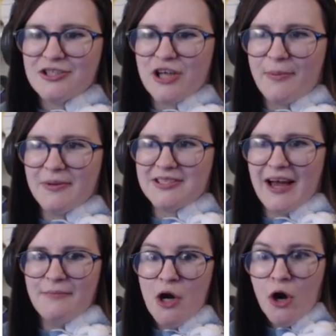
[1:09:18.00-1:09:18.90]
Chopping my
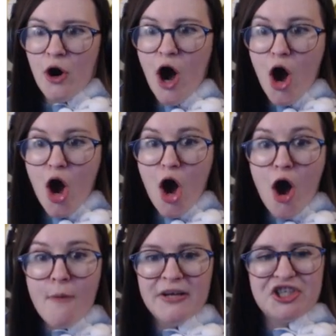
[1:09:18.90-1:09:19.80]
time.
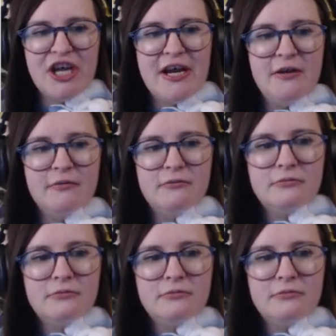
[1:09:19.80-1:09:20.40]
Oh, machine!